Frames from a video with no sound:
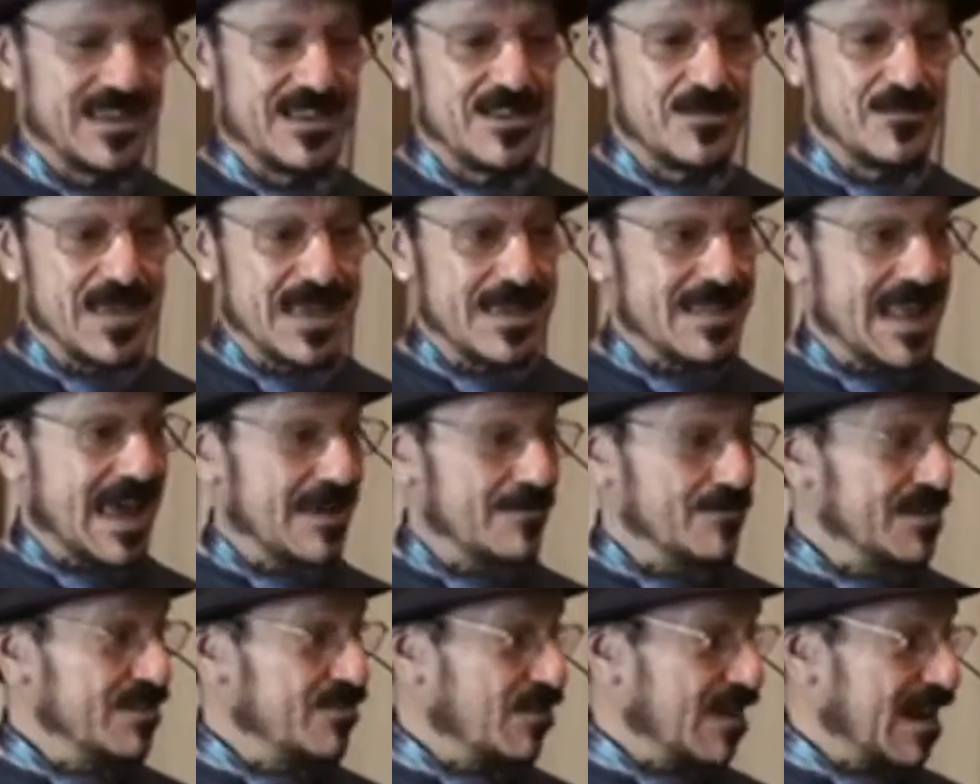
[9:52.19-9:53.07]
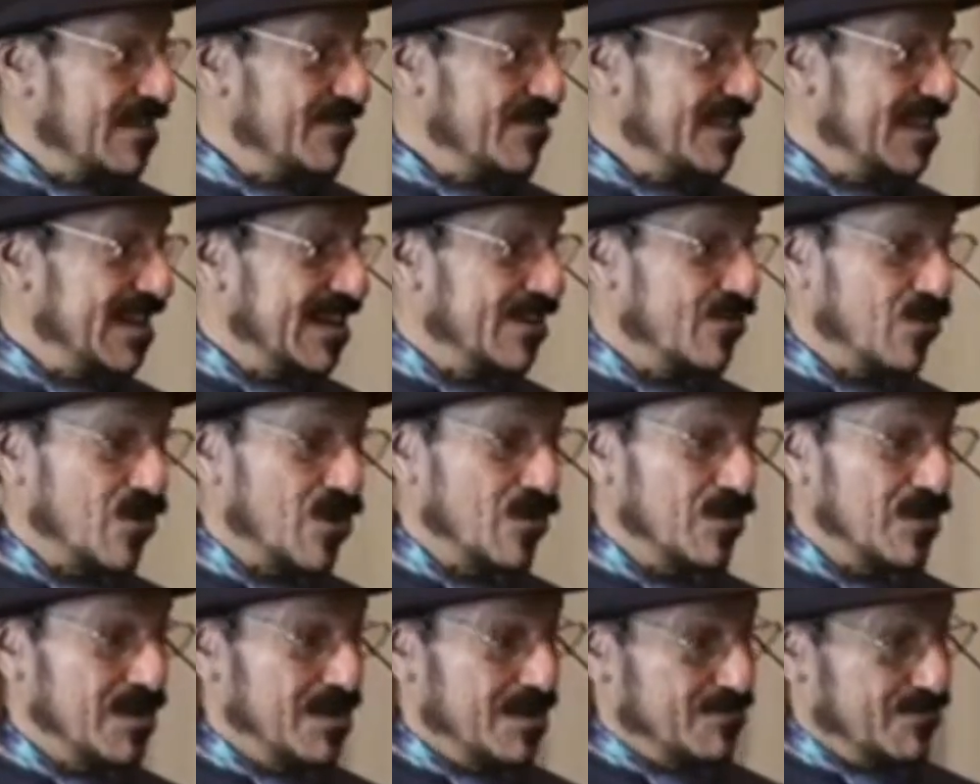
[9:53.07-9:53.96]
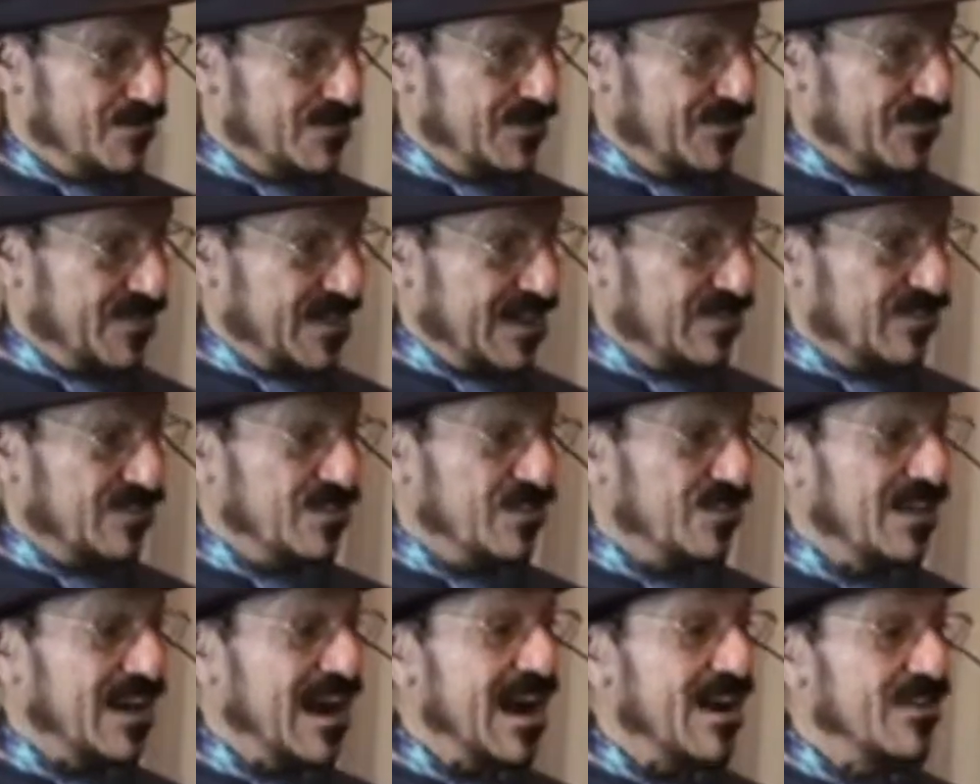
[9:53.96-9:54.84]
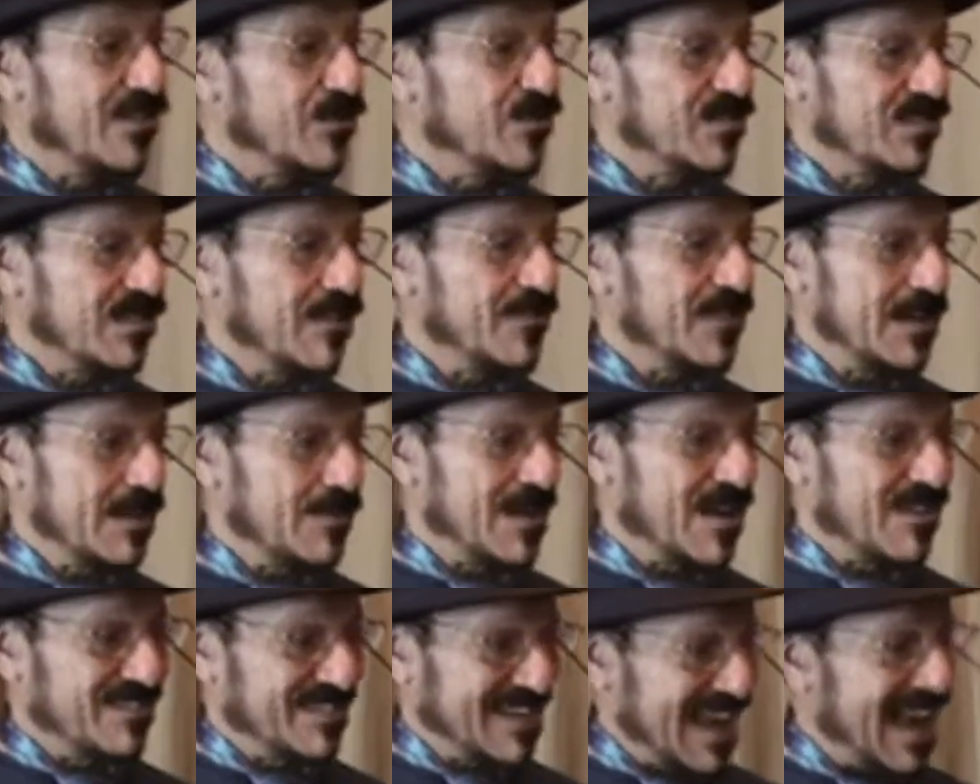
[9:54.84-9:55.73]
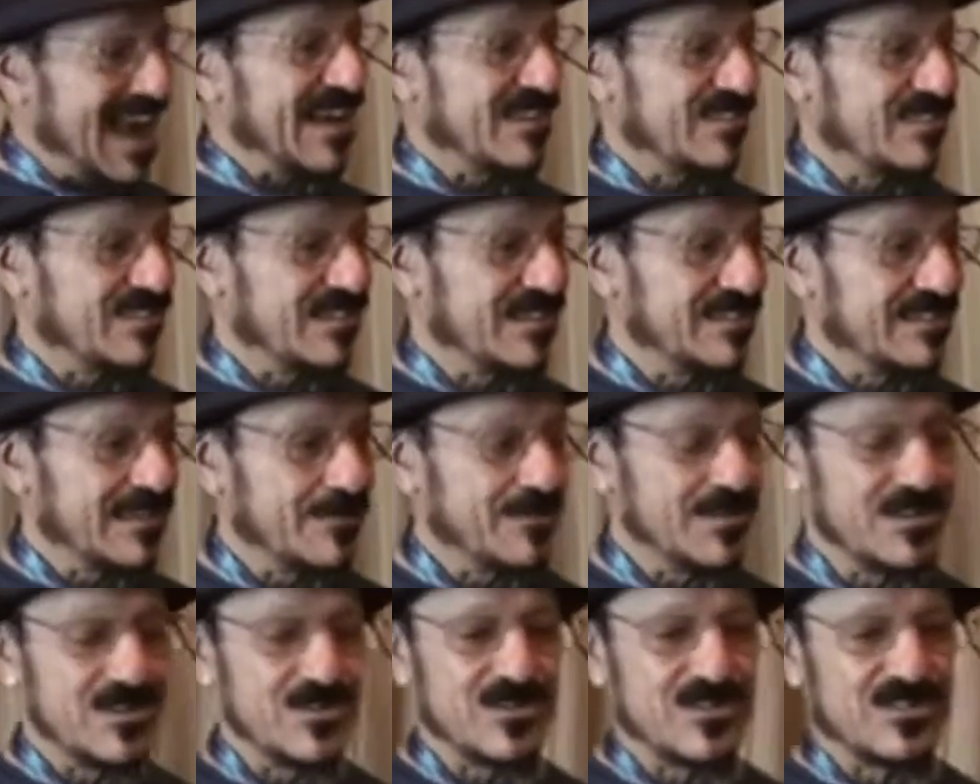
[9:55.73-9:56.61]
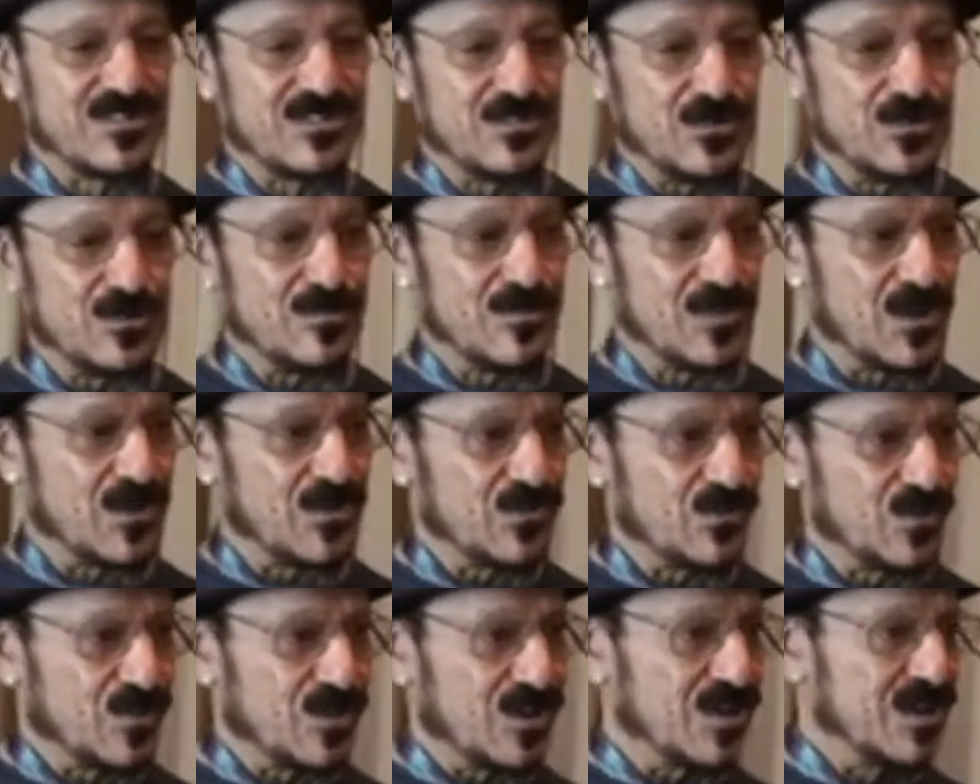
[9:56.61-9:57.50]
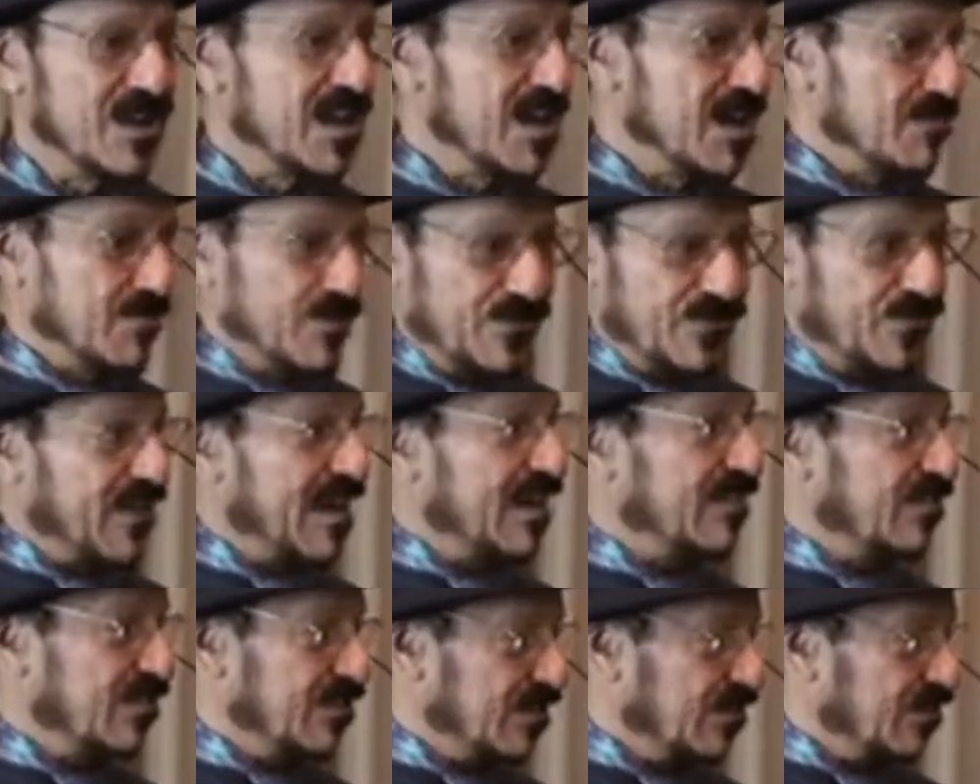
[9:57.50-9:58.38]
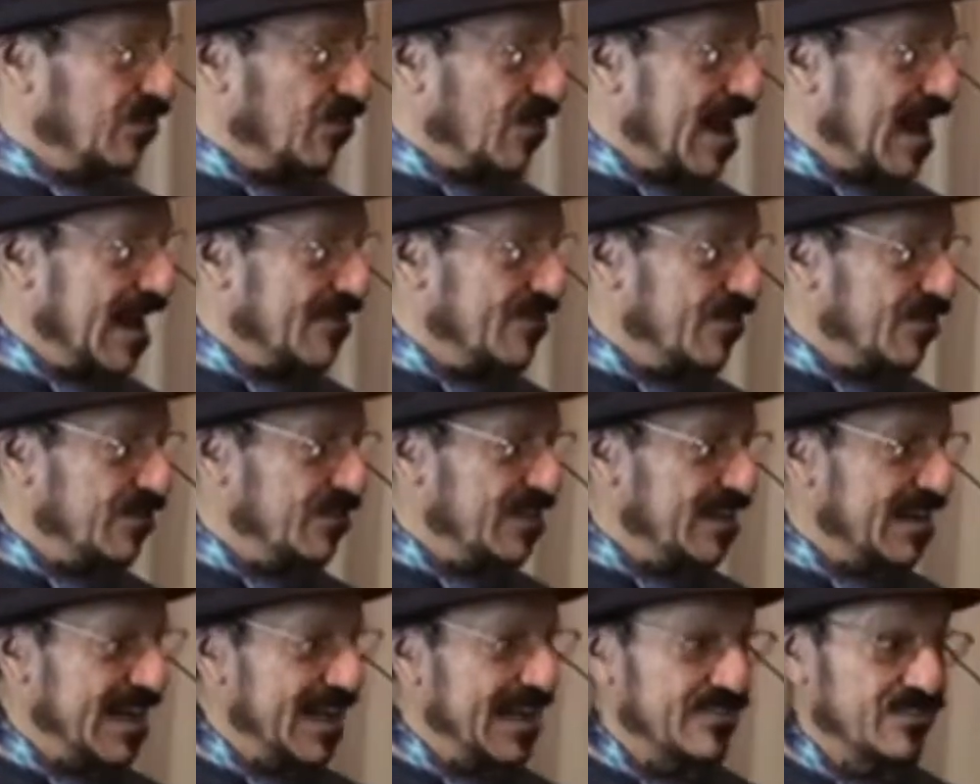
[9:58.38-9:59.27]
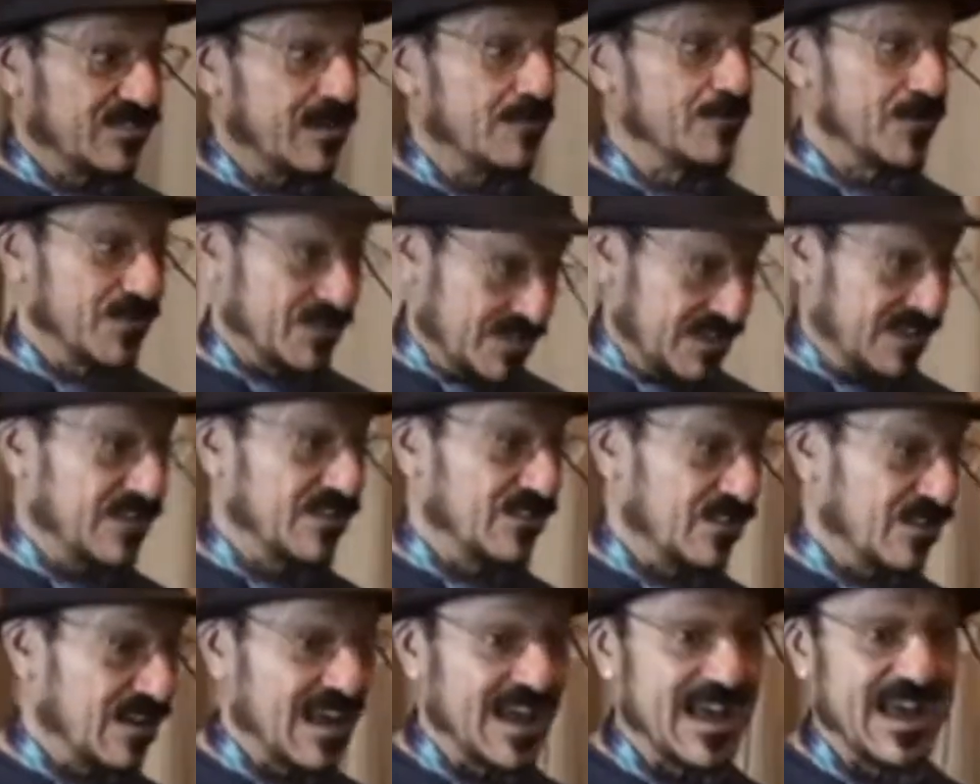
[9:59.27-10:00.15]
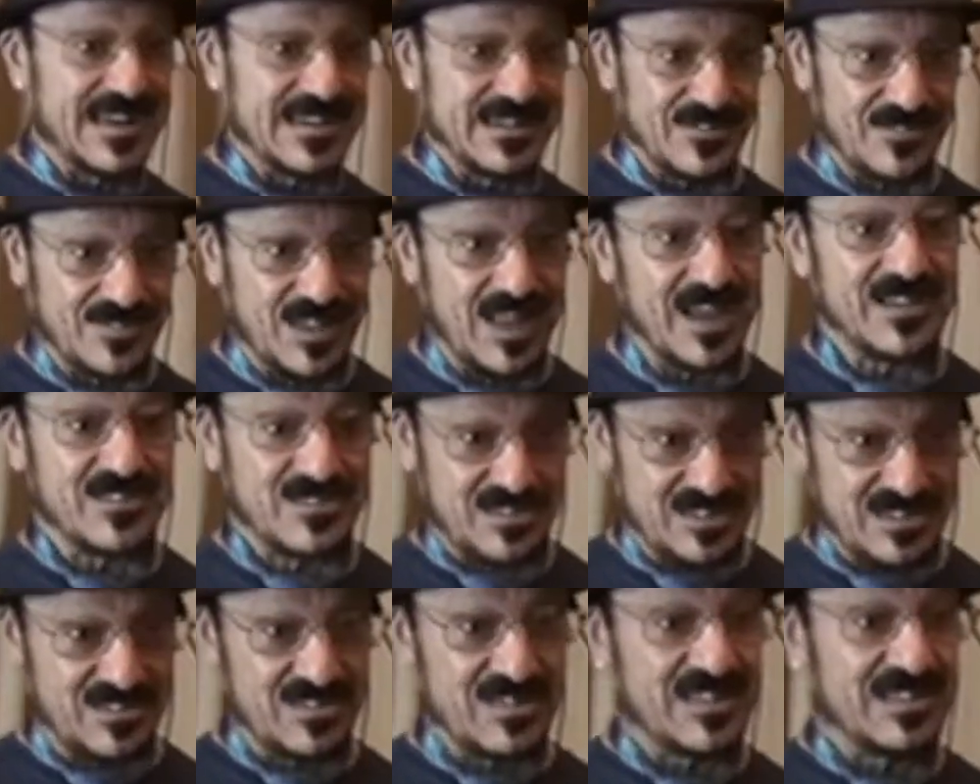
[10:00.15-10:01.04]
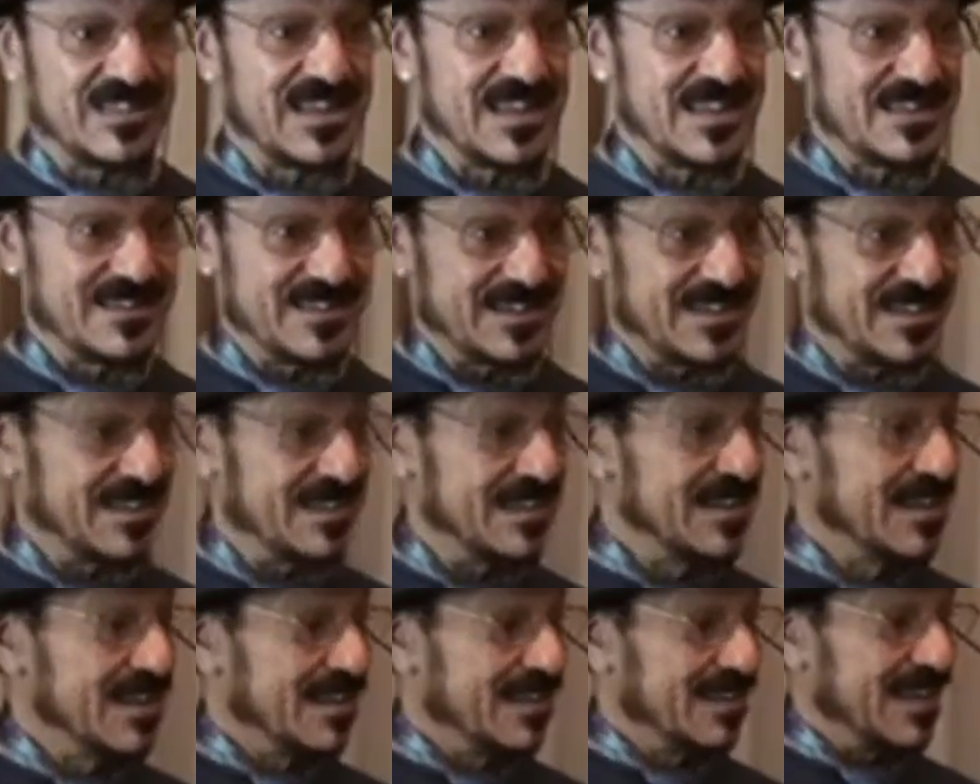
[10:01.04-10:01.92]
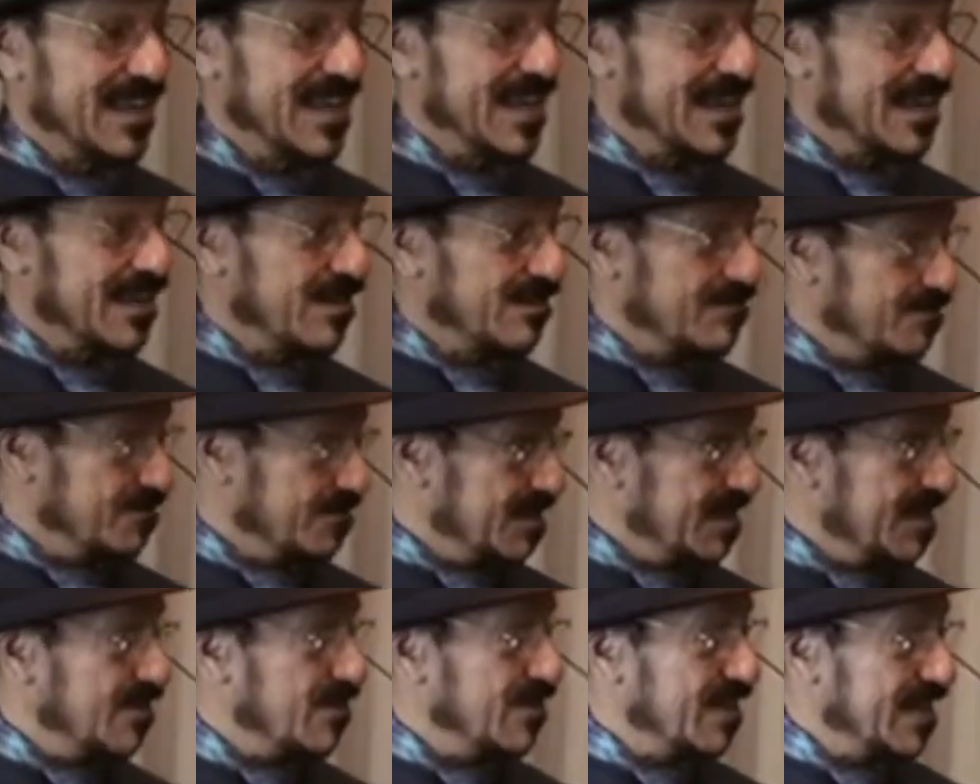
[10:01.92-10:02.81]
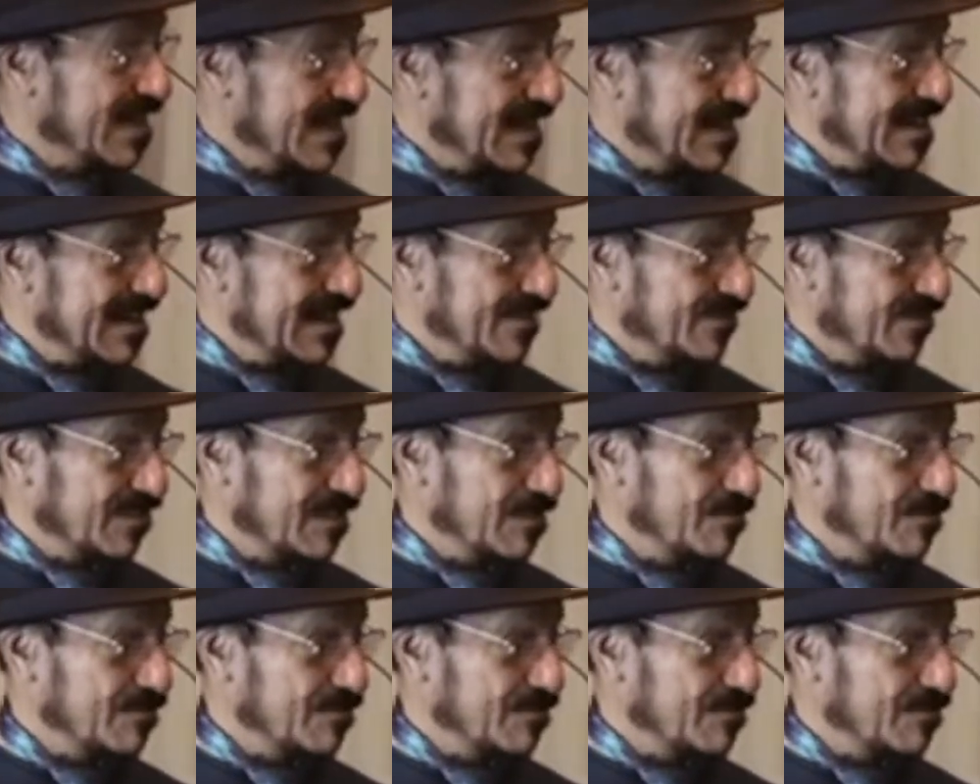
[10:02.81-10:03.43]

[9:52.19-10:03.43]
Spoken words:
He may not be driving a, quote, professional car. There was something about taxis. I mean, you assumed those were professional drivers that had some particular kind of license that they did. They had to have